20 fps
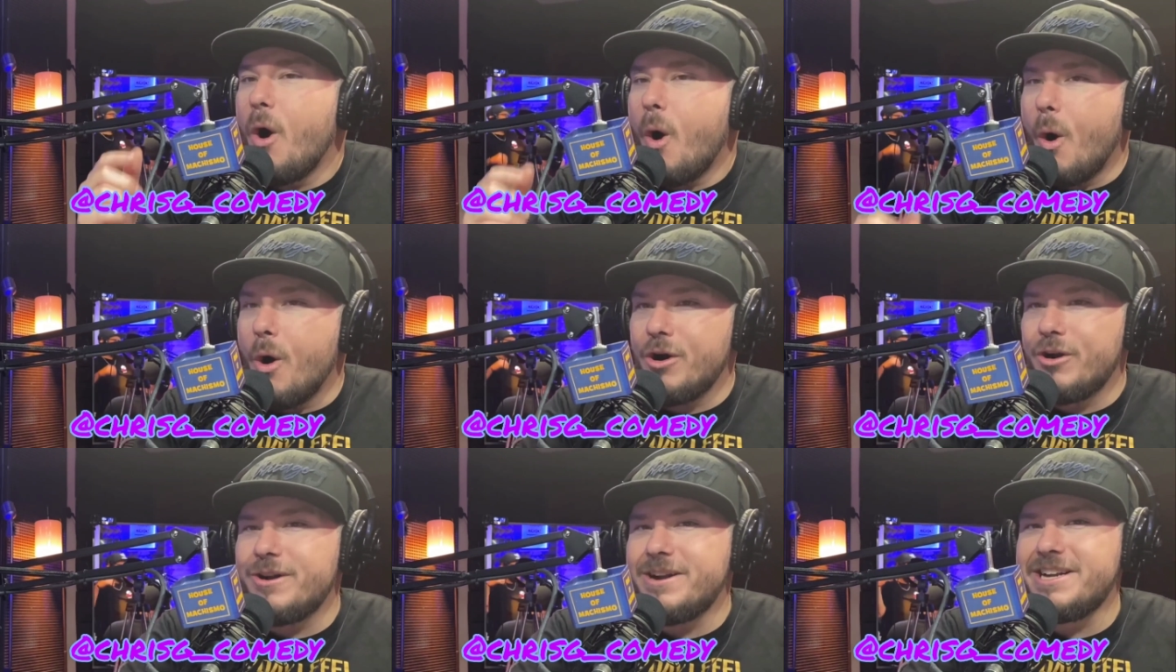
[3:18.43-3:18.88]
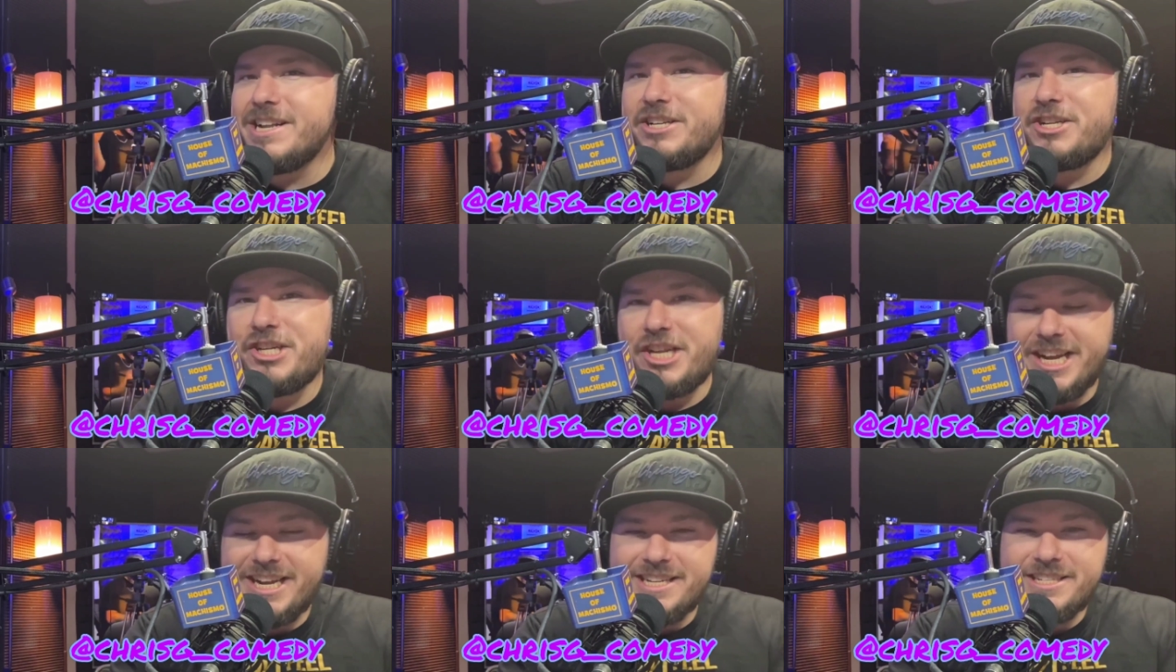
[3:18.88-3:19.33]
ordering a
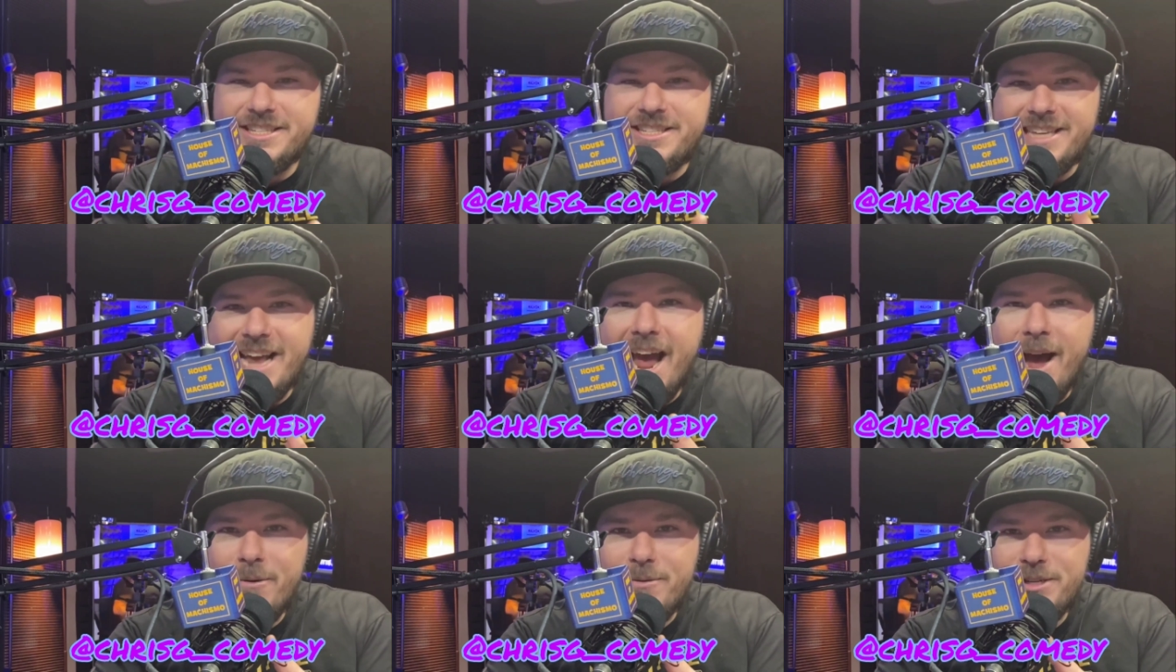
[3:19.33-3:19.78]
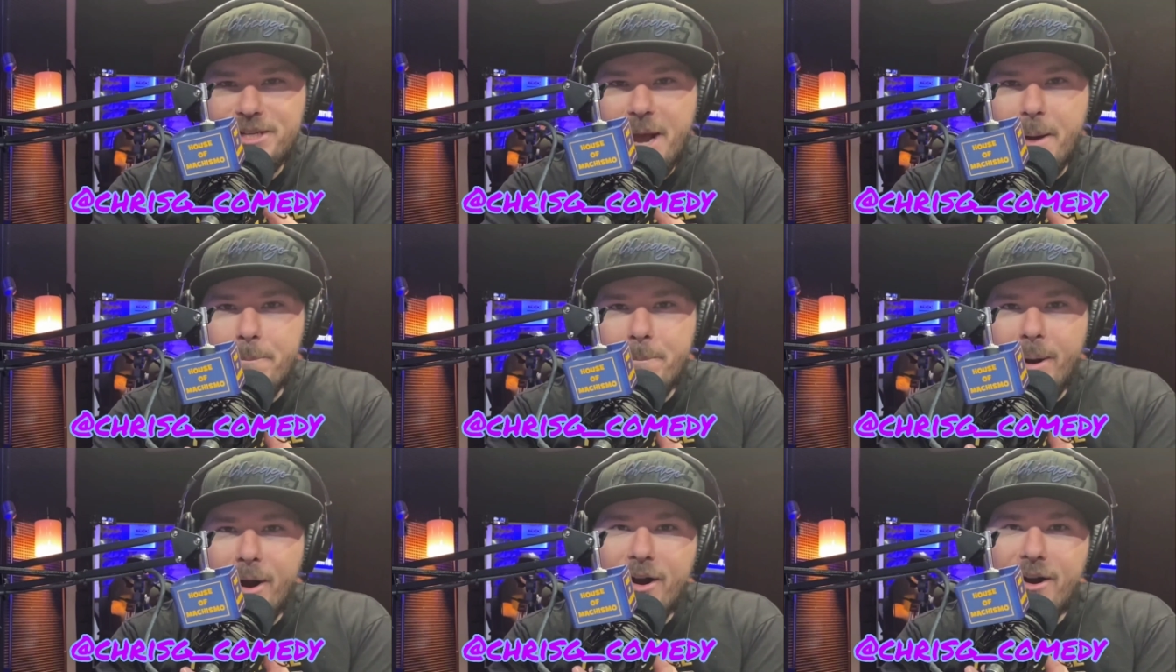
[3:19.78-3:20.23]
chicken sandwich
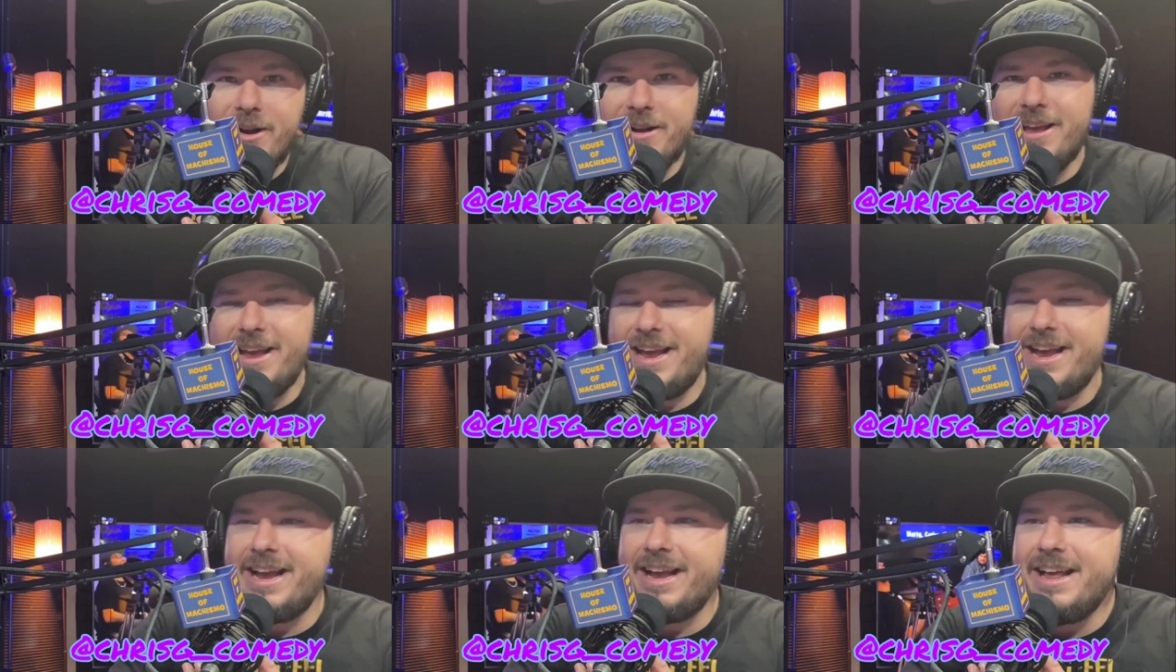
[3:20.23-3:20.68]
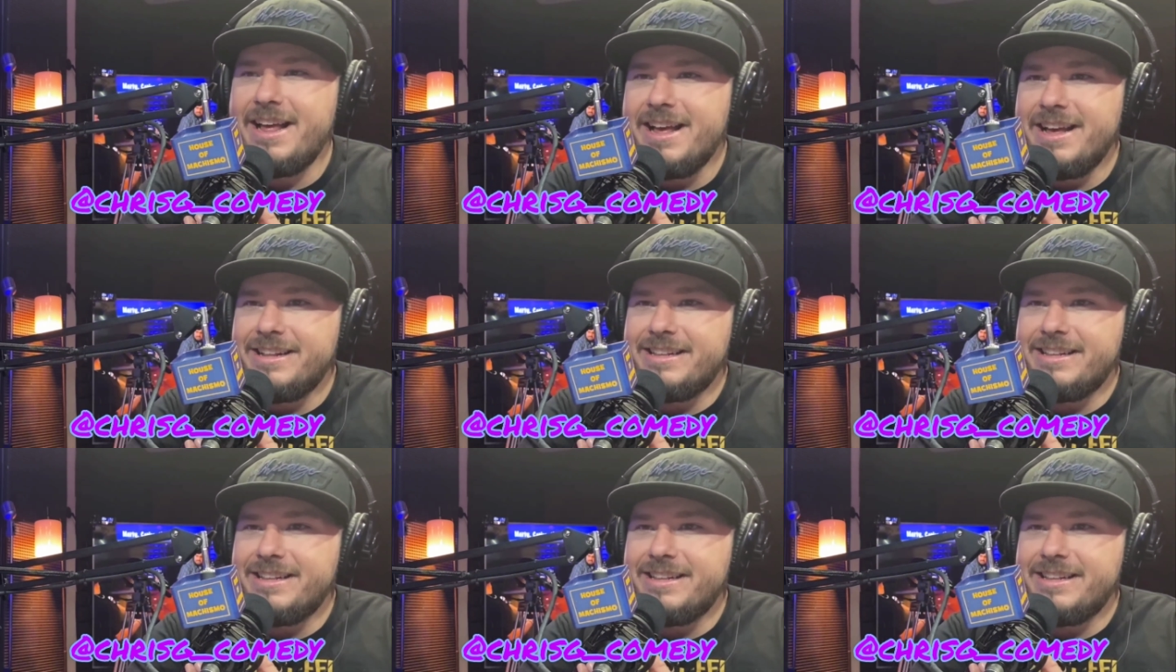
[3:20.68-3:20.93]
at Burger King.